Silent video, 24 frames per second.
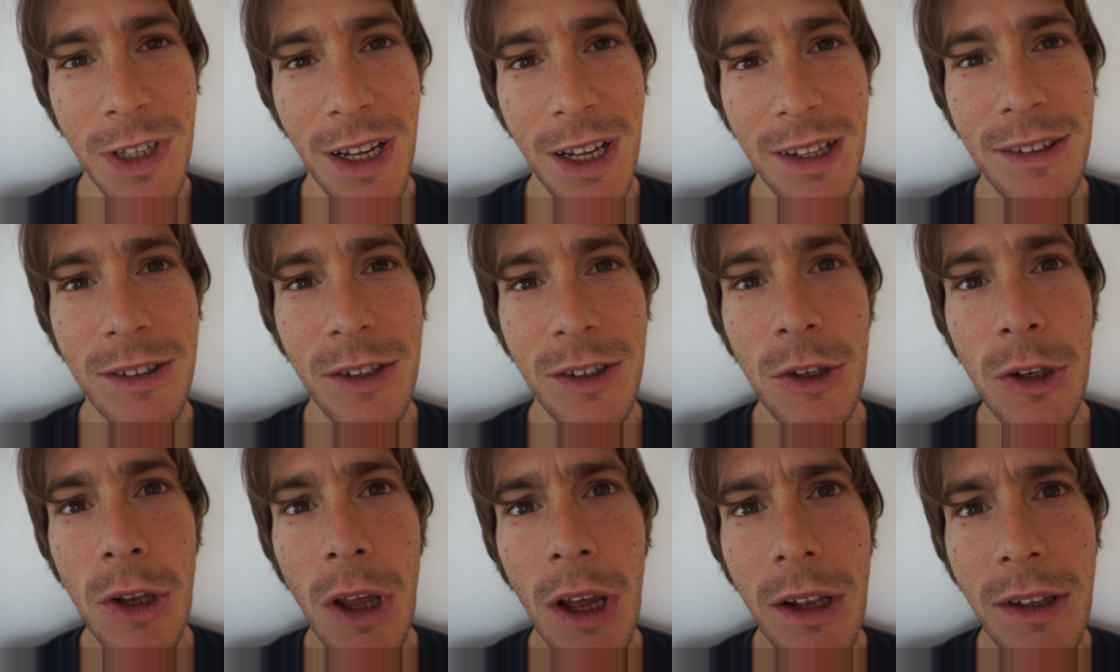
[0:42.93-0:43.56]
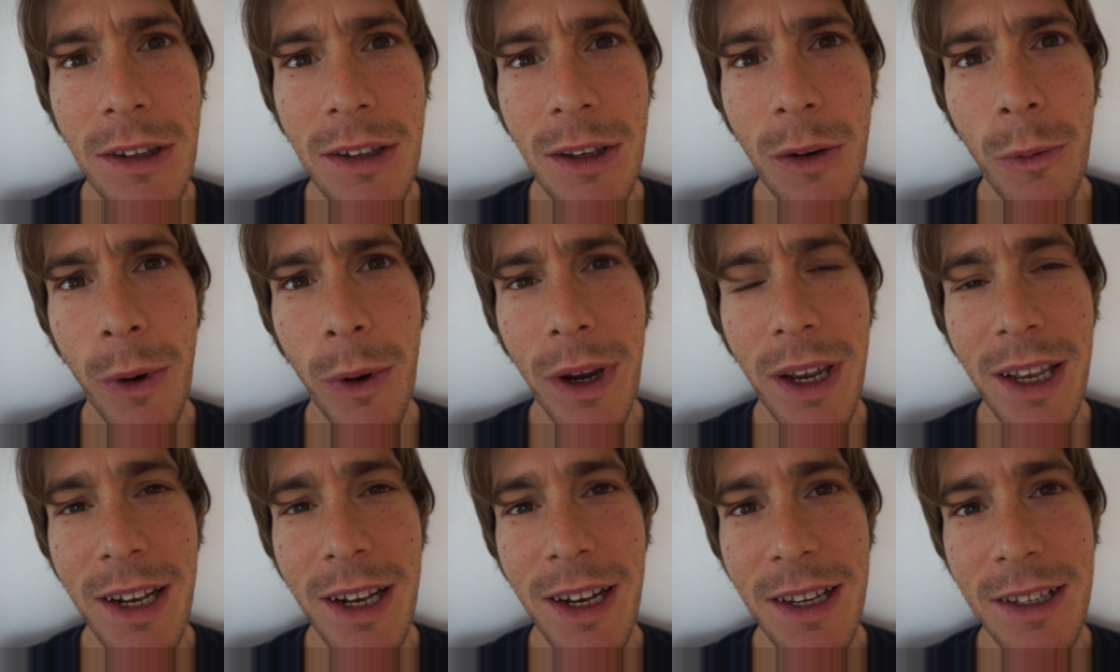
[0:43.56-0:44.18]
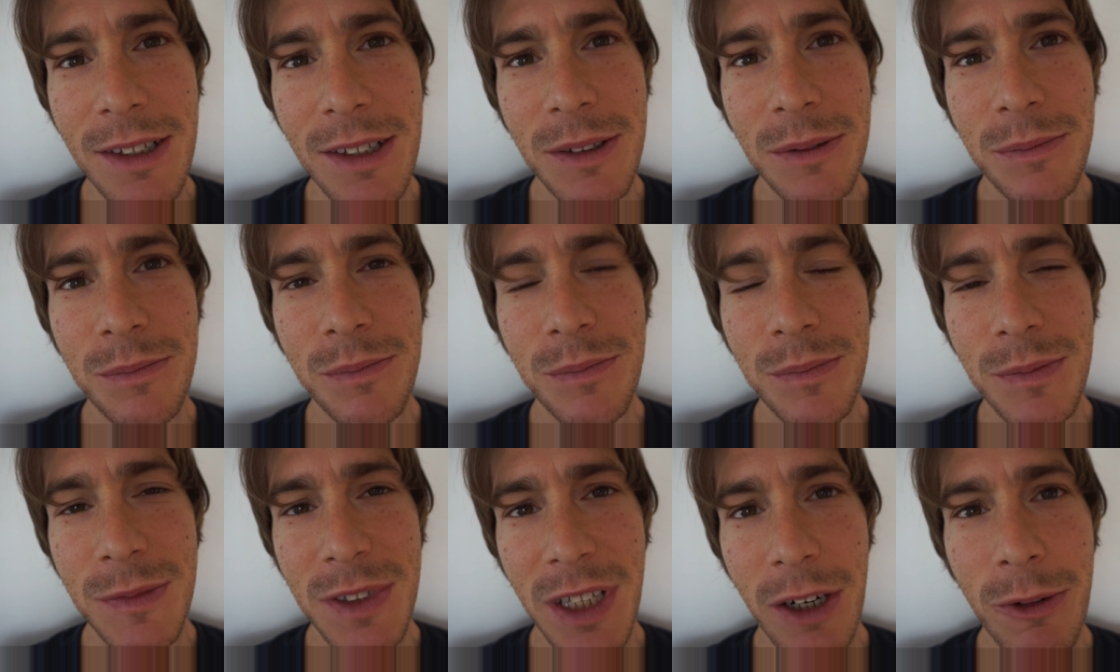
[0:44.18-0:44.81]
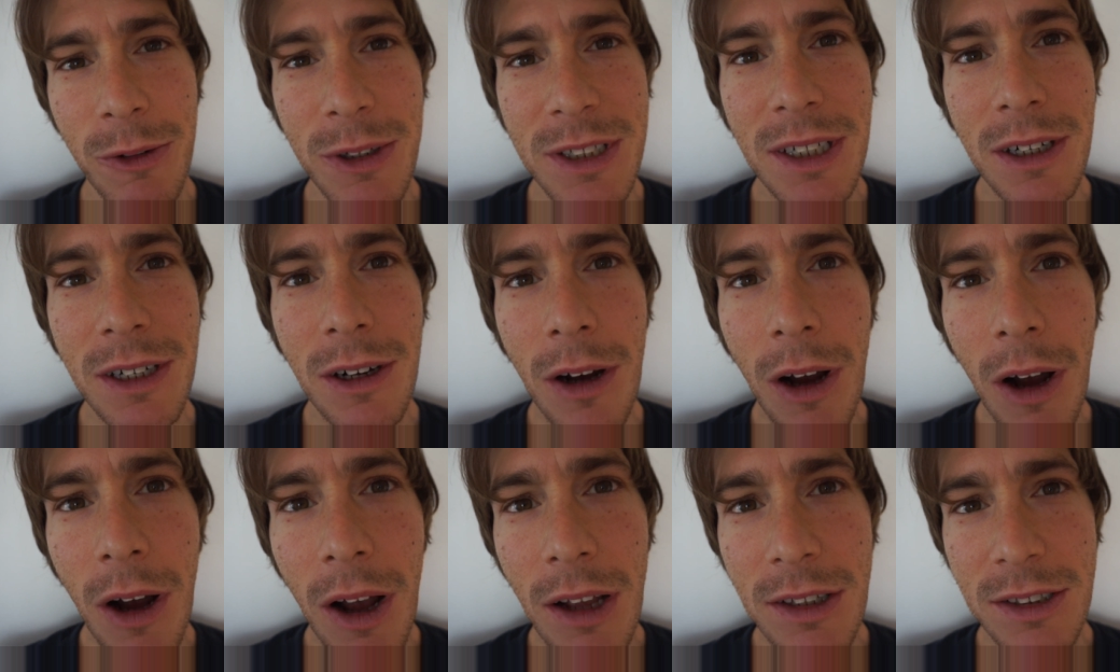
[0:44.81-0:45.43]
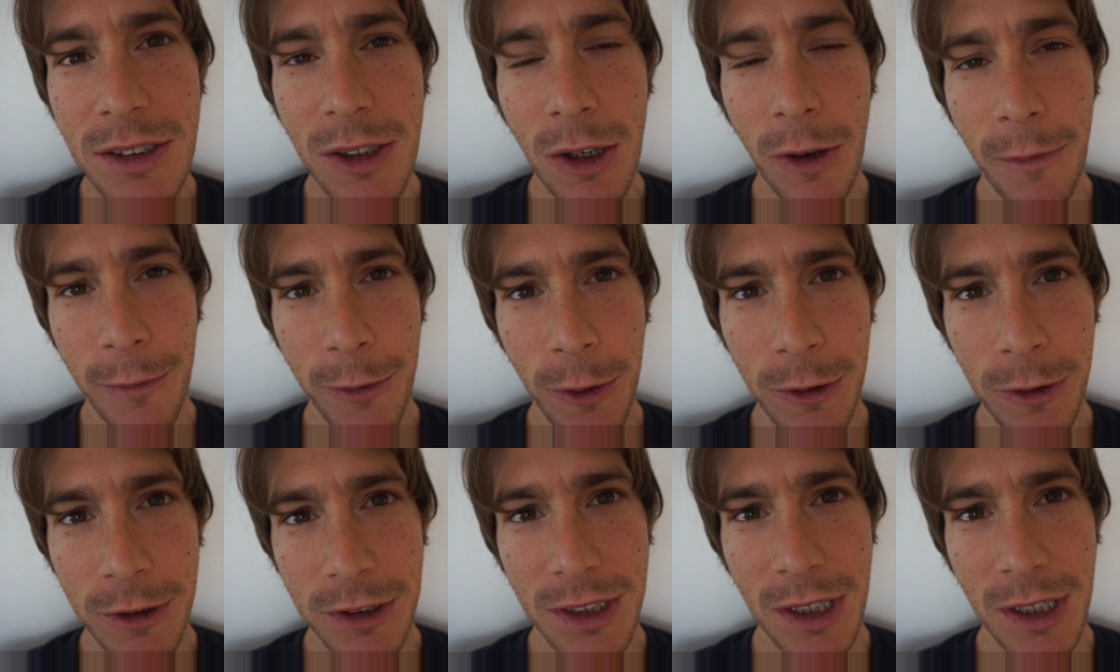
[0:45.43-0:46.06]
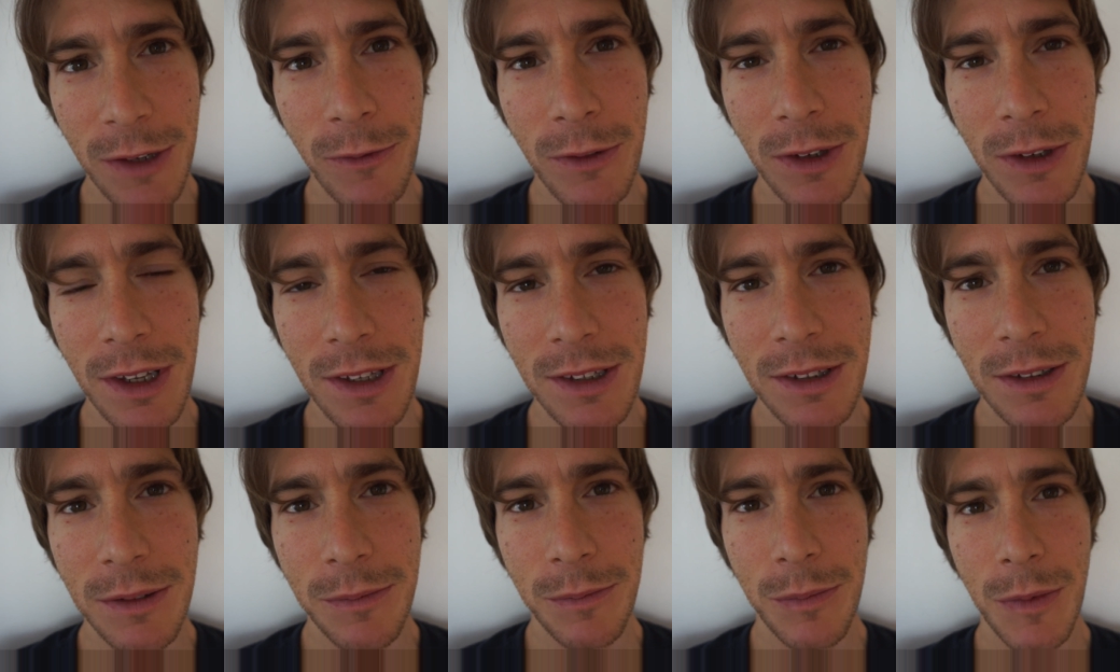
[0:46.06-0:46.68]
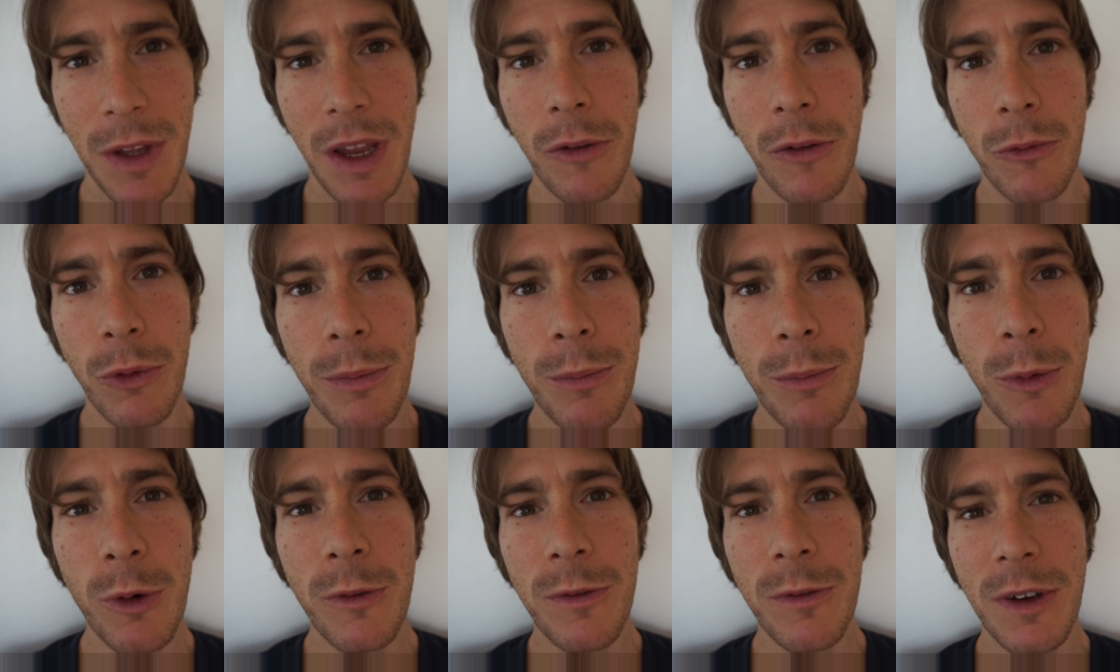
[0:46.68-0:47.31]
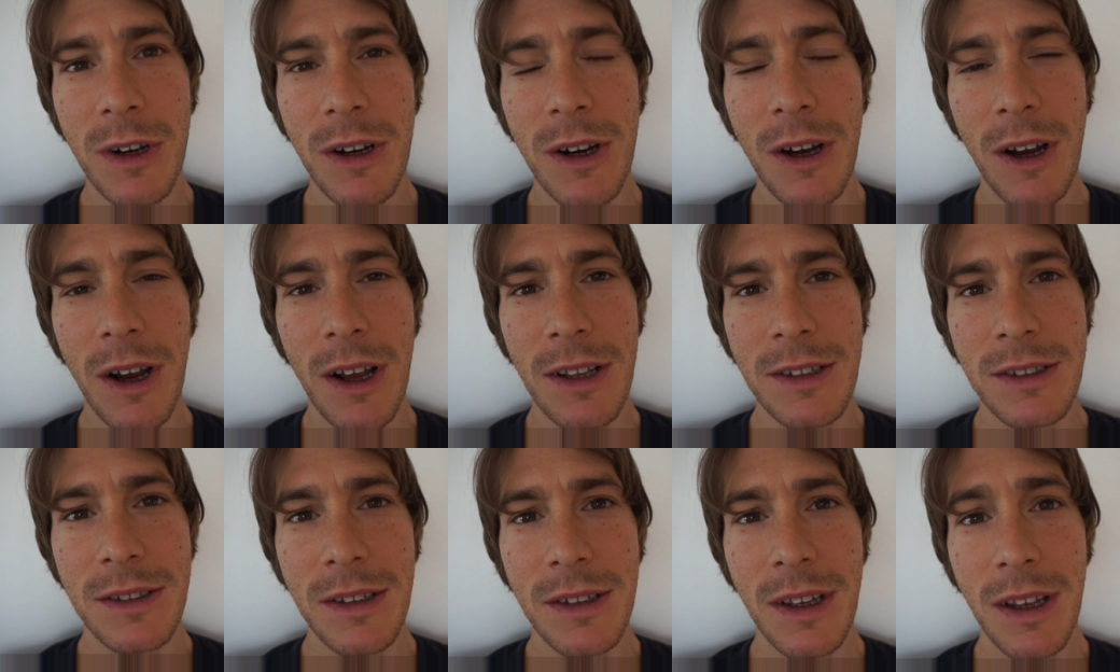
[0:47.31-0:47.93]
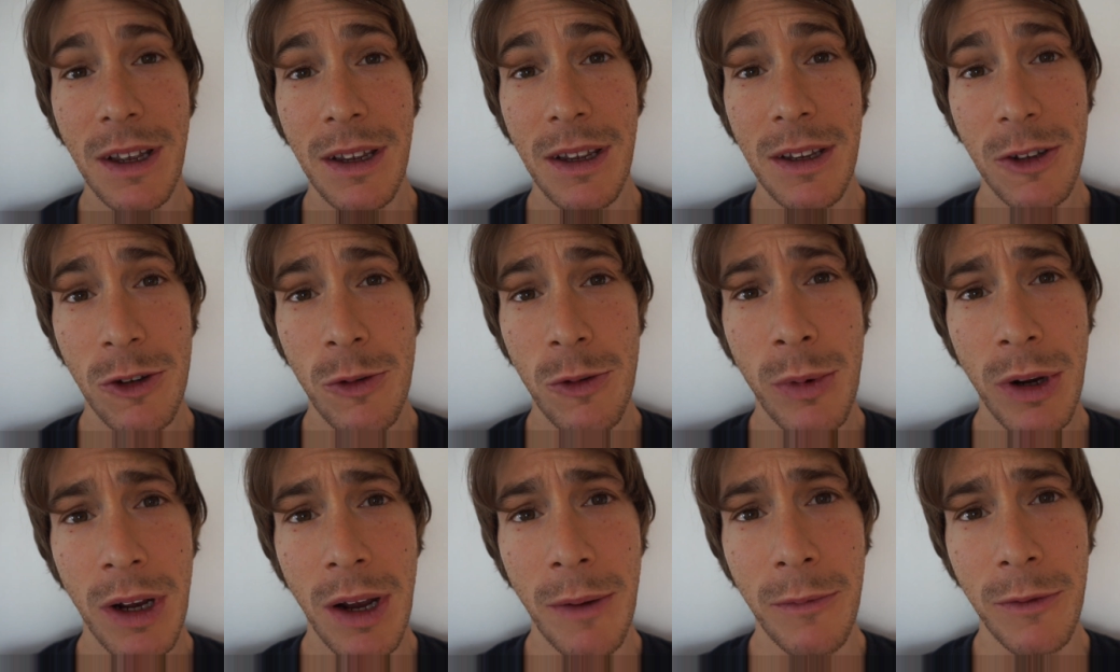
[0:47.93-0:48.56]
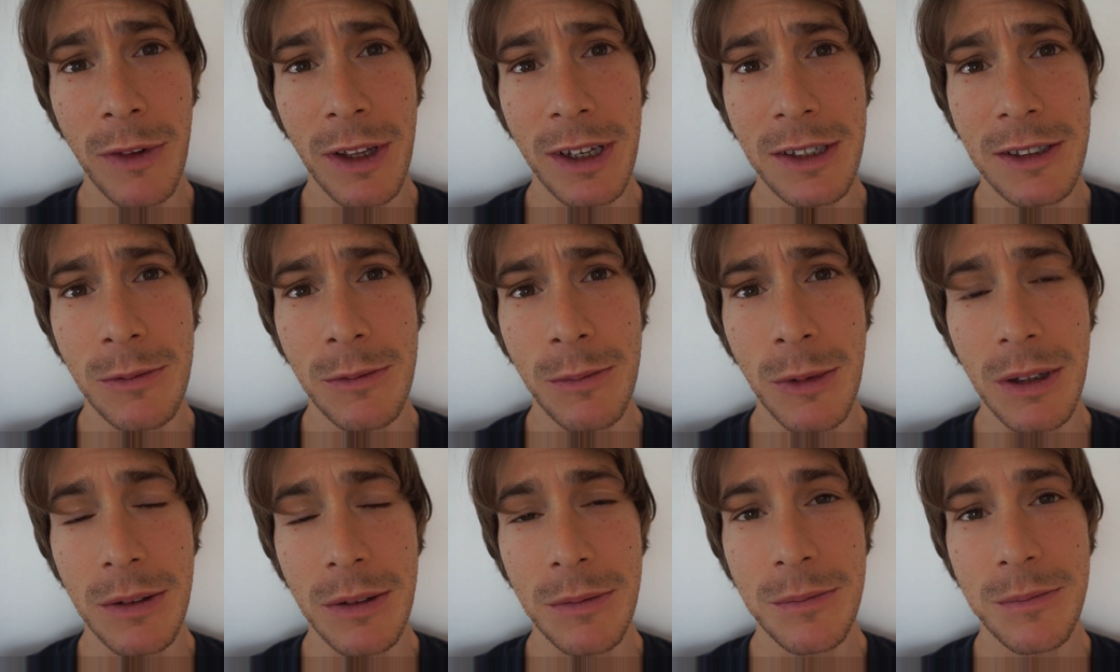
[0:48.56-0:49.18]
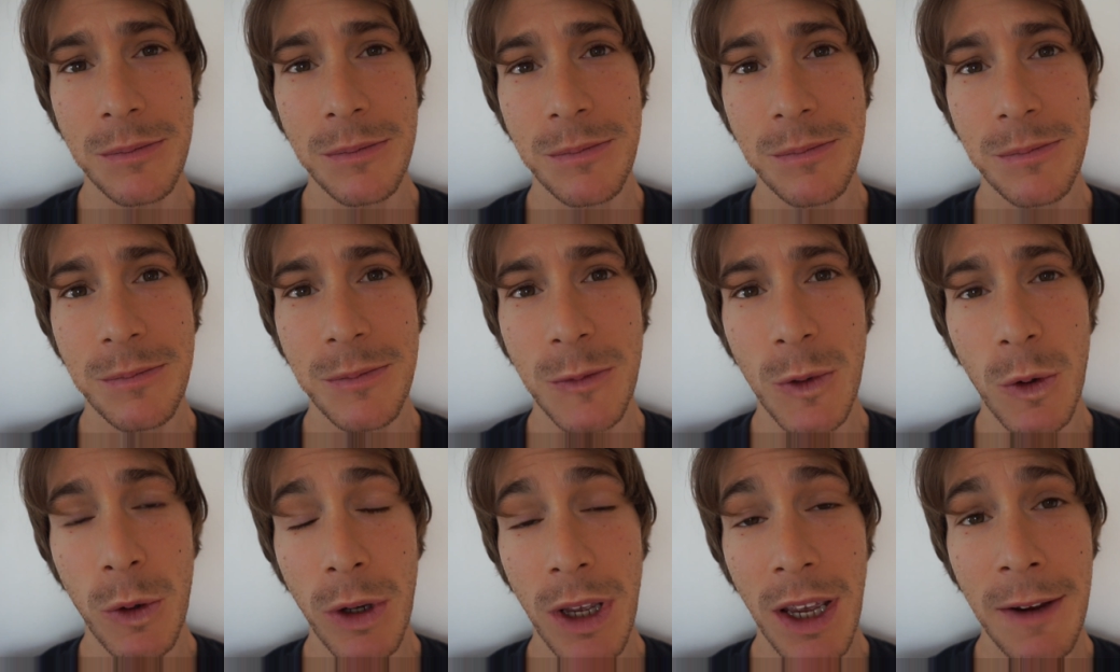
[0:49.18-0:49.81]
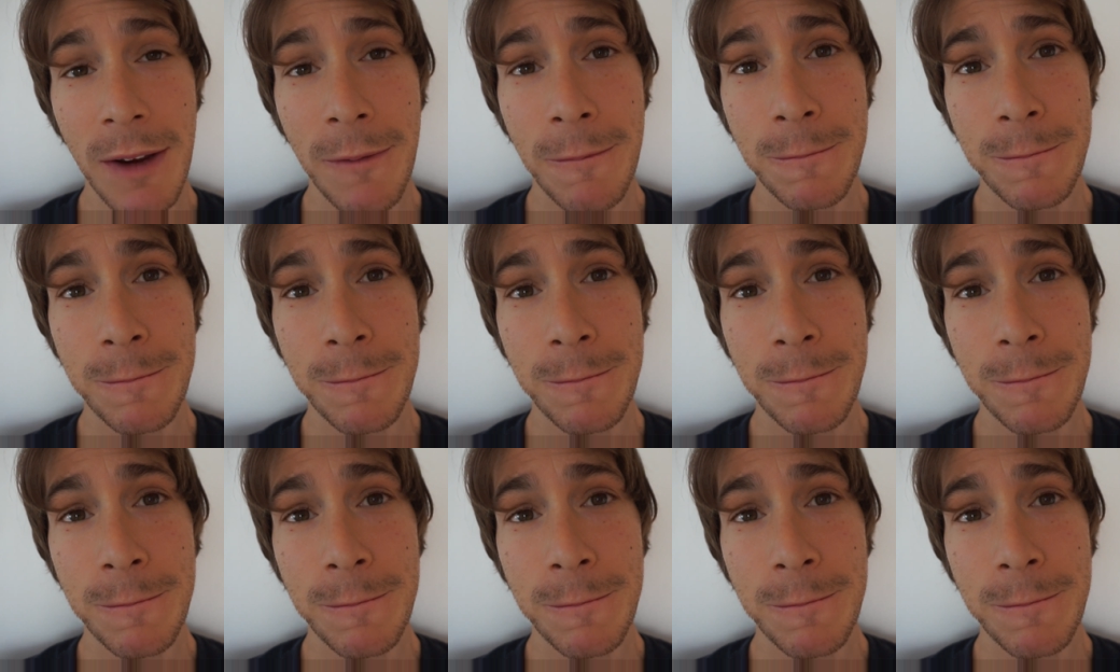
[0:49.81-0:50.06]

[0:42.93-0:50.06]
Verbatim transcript: That's not the way it is. There is a cause of your stiffness. Remove the cause, you become flexible. Okay?